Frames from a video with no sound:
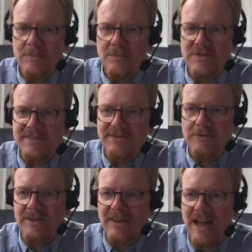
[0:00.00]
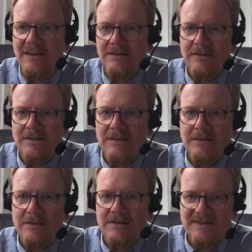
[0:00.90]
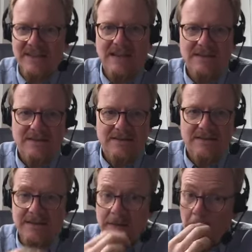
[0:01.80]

So in that sense,